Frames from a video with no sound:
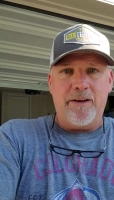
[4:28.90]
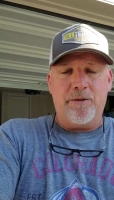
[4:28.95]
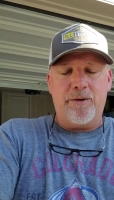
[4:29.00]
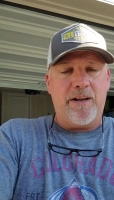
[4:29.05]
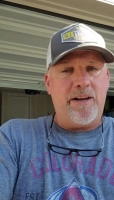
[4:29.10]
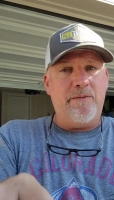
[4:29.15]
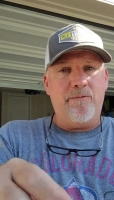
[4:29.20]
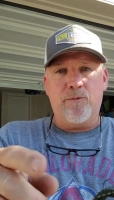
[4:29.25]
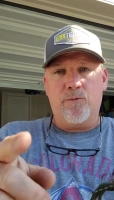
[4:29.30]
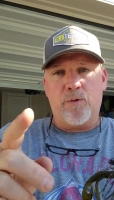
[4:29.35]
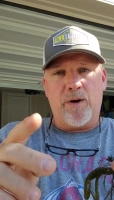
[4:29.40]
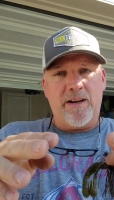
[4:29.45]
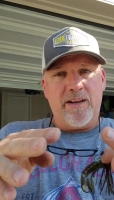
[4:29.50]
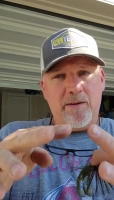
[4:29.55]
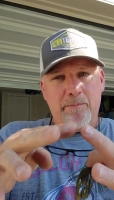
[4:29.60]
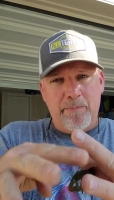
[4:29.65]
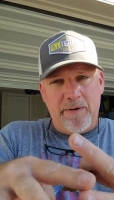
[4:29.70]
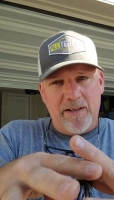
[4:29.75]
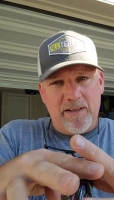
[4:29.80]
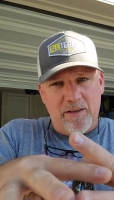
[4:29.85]
there, even right in
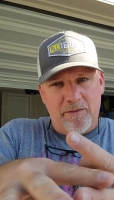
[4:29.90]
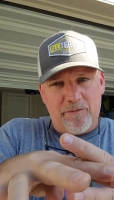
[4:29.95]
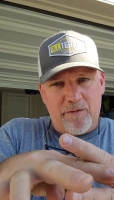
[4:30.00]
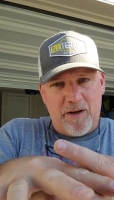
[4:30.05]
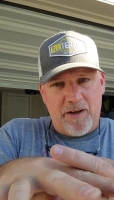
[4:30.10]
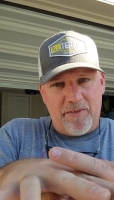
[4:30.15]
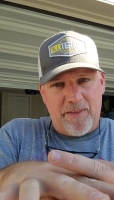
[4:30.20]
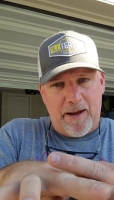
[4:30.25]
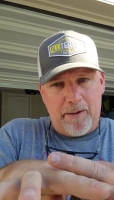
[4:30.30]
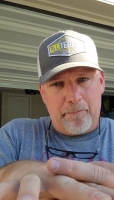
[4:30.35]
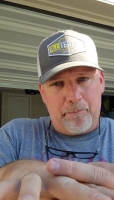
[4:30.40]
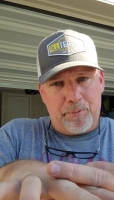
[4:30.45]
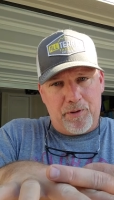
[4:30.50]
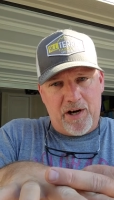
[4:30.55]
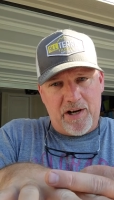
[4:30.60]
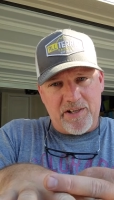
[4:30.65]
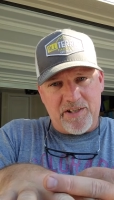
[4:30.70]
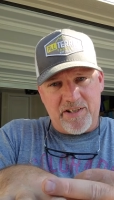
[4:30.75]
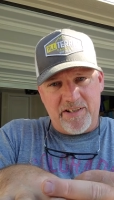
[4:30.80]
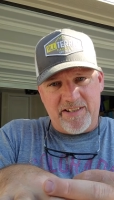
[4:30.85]
the middle of uh, that
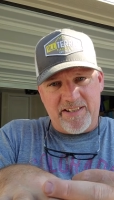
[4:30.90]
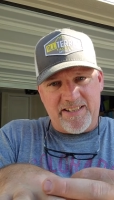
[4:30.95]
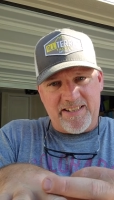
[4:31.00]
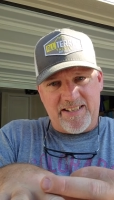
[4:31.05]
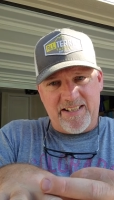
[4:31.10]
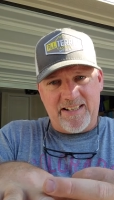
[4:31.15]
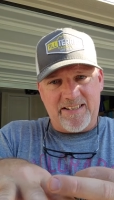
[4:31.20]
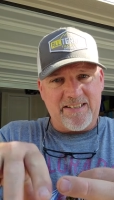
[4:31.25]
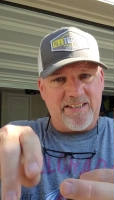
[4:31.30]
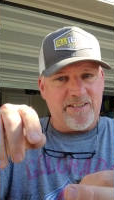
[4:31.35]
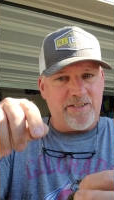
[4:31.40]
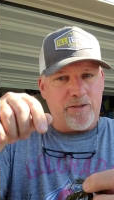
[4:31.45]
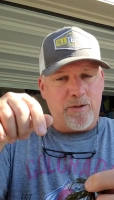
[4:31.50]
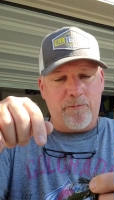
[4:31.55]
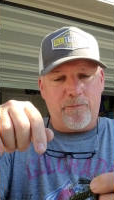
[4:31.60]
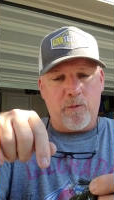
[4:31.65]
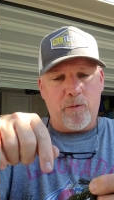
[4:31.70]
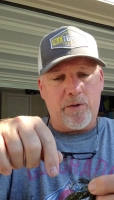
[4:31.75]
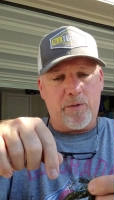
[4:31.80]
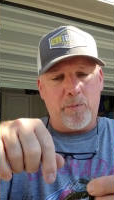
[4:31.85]
brush and sticks and
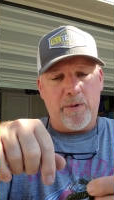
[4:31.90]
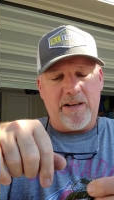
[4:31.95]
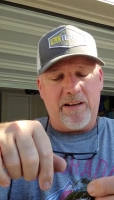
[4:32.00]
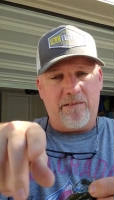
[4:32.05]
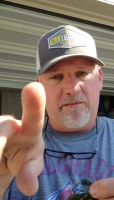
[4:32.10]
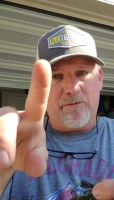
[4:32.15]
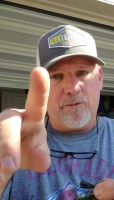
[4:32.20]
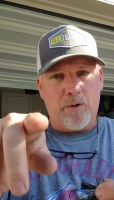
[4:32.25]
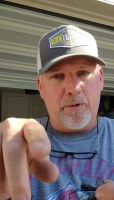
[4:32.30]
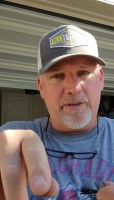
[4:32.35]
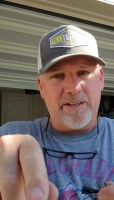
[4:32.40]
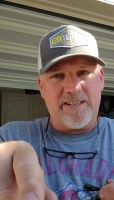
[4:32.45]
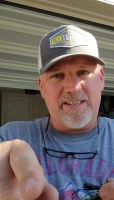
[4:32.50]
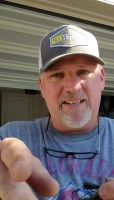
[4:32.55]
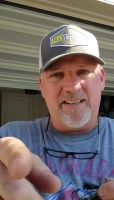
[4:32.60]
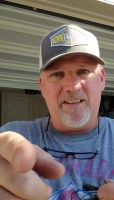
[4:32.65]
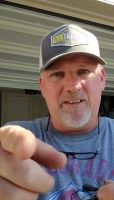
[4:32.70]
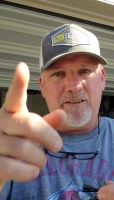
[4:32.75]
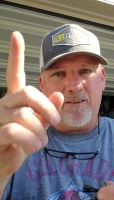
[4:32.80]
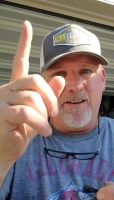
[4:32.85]
so forth. We could throw this
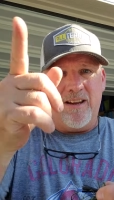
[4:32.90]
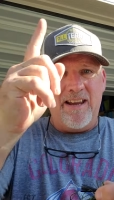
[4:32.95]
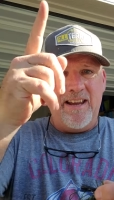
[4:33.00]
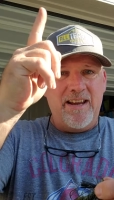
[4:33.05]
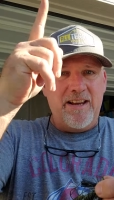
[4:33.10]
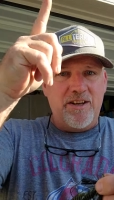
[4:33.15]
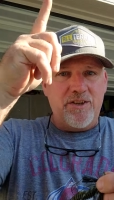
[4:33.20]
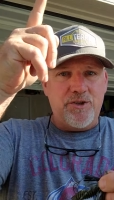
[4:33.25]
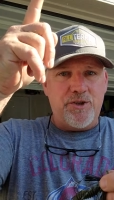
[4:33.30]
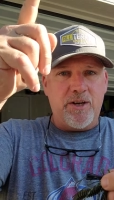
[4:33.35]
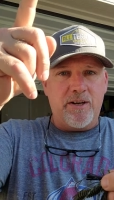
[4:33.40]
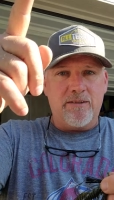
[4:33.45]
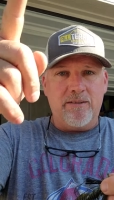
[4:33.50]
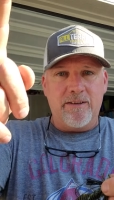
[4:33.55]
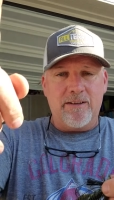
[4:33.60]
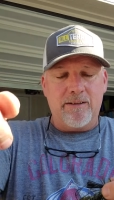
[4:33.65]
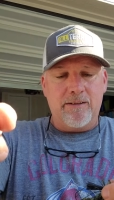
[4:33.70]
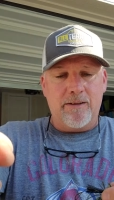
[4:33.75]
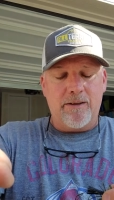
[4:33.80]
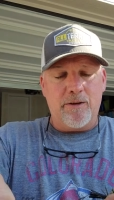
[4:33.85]
in here,
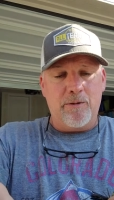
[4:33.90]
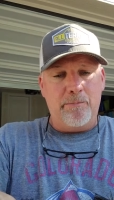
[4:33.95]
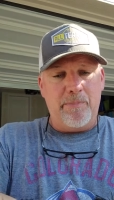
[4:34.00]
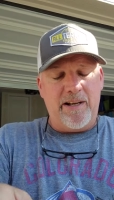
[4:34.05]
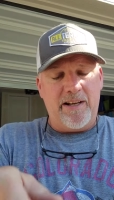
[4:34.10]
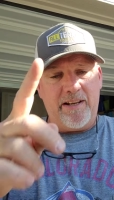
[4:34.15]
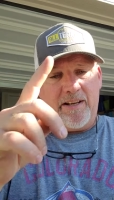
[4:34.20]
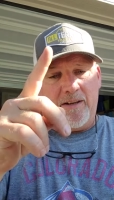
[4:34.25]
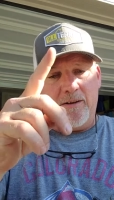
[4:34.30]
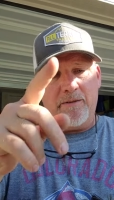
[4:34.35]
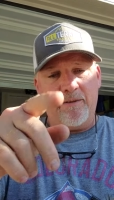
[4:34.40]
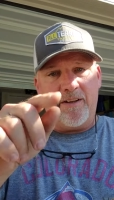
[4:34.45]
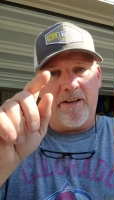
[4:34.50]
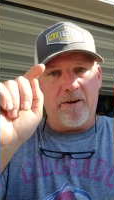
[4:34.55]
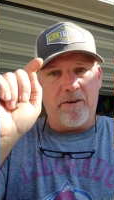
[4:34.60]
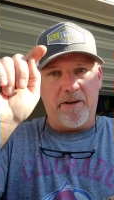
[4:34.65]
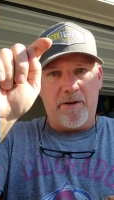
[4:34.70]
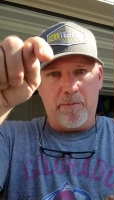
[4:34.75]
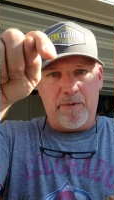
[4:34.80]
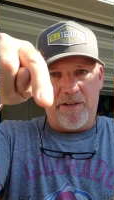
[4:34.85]
jiggle it a little bit here and
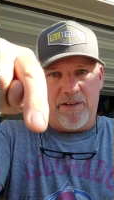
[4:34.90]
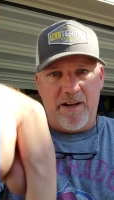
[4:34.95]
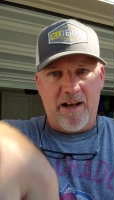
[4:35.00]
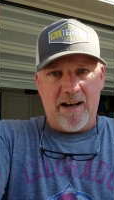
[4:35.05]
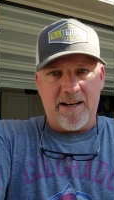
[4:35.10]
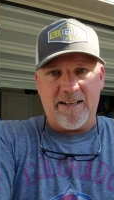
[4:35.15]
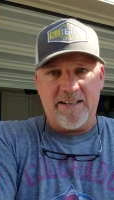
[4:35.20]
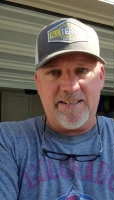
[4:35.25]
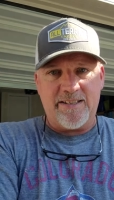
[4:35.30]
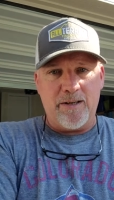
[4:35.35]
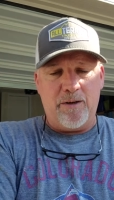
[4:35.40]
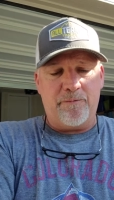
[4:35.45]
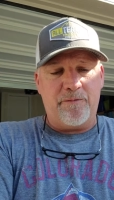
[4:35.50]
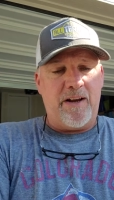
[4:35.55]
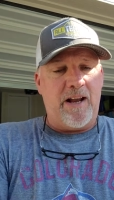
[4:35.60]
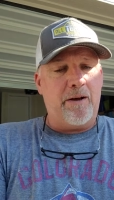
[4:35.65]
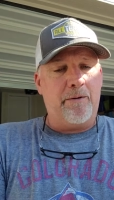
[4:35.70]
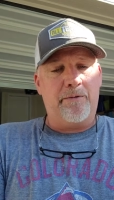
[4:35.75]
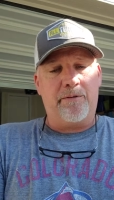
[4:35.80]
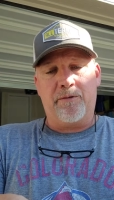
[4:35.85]
there, and it would knock itself
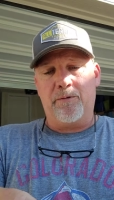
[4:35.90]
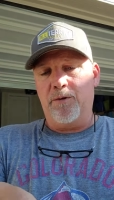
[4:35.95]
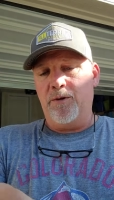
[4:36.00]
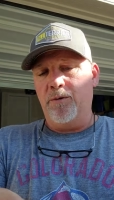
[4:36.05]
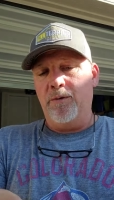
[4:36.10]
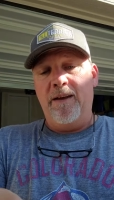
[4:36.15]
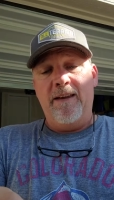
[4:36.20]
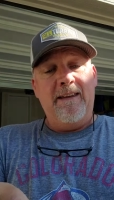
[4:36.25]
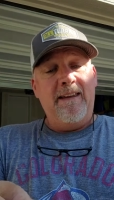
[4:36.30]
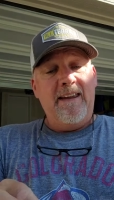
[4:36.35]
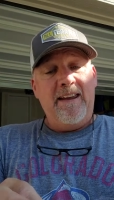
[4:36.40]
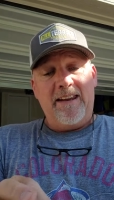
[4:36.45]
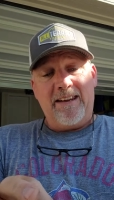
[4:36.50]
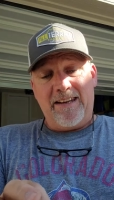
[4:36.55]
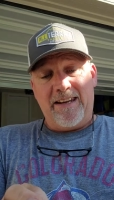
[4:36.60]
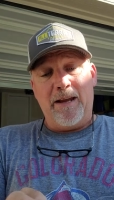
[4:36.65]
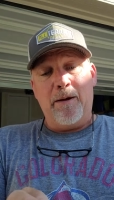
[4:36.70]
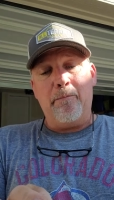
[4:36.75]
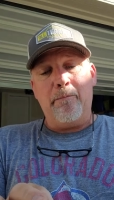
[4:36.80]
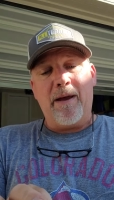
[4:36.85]
down through,
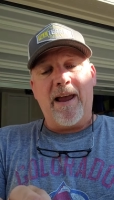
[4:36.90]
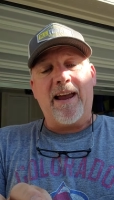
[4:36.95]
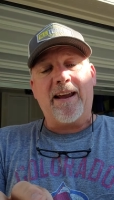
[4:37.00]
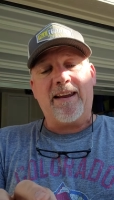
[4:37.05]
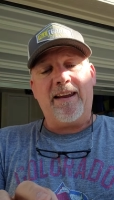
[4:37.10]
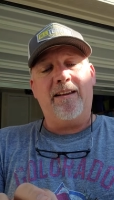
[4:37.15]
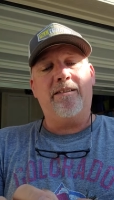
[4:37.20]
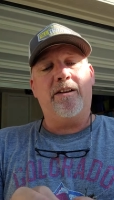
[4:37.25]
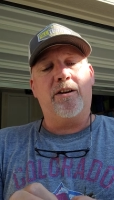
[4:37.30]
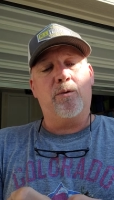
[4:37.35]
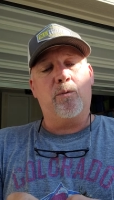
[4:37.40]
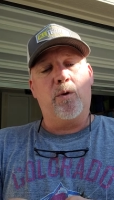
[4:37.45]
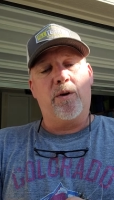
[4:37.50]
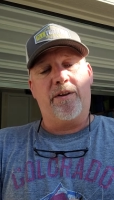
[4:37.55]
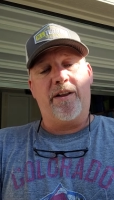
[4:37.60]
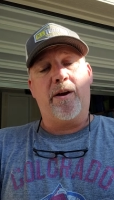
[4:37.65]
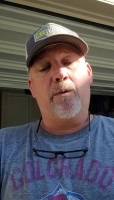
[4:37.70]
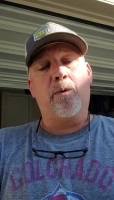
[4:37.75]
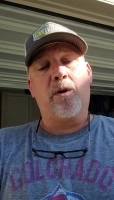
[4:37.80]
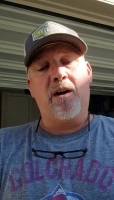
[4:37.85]
get back in there
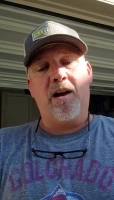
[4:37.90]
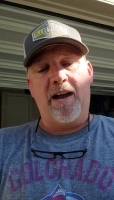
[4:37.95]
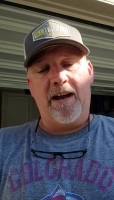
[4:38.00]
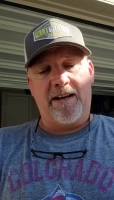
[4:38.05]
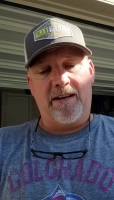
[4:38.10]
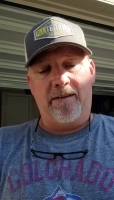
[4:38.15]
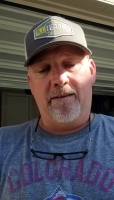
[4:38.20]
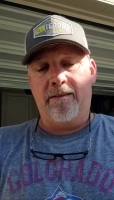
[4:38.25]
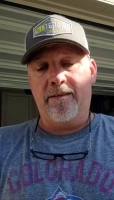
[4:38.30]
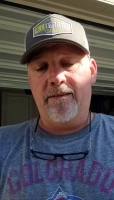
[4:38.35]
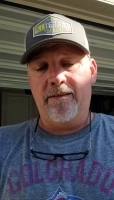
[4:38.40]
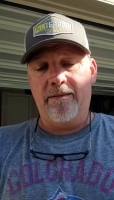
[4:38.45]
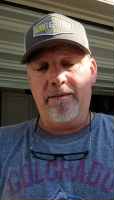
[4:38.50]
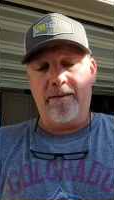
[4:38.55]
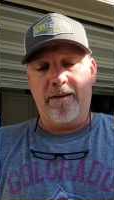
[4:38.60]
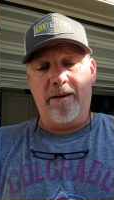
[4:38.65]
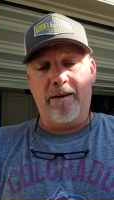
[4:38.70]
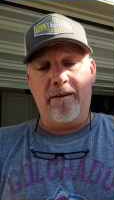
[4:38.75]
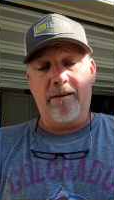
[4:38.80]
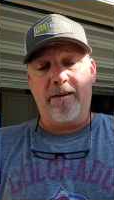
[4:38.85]
where they were hiding.
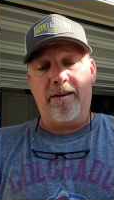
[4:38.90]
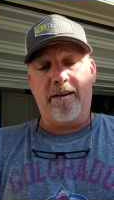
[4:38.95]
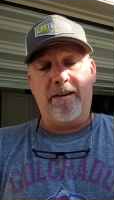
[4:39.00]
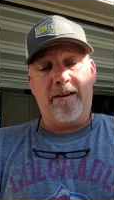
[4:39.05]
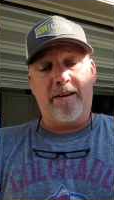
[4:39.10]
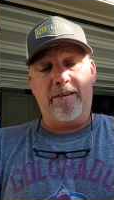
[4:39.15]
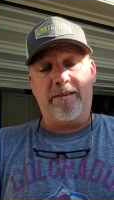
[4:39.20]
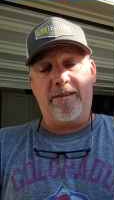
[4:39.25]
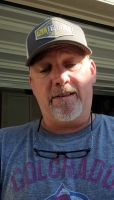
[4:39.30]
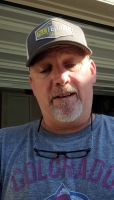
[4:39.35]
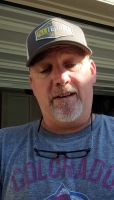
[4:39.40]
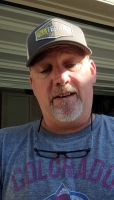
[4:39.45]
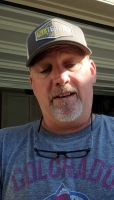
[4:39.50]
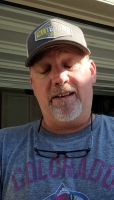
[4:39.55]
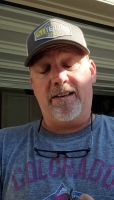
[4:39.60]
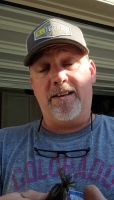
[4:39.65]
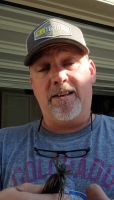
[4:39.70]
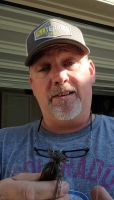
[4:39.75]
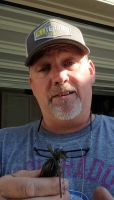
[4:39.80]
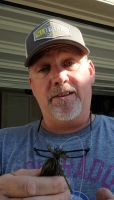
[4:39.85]
Uh, and it, uh,
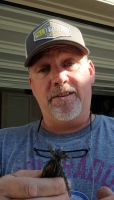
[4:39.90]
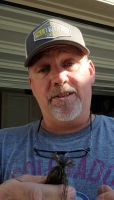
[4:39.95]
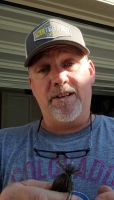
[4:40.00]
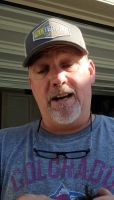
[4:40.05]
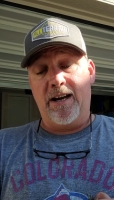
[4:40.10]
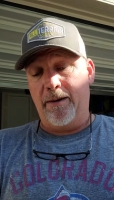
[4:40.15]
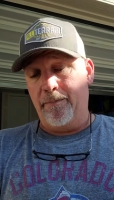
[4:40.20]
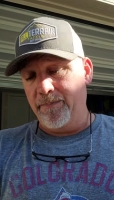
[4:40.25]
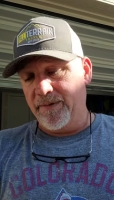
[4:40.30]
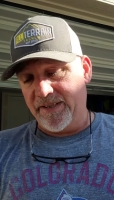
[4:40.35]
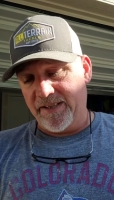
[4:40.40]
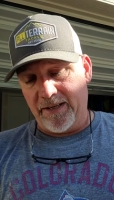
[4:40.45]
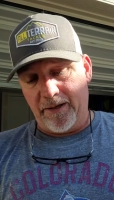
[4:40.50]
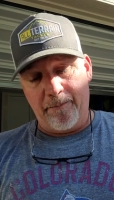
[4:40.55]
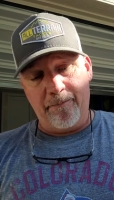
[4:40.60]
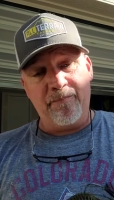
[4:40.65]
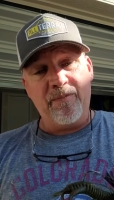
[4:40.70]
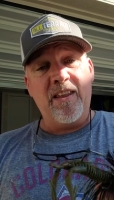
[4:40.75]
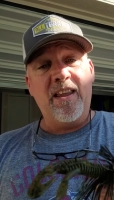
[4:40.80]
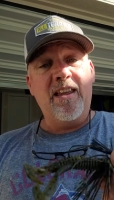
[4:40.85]
it did the job, so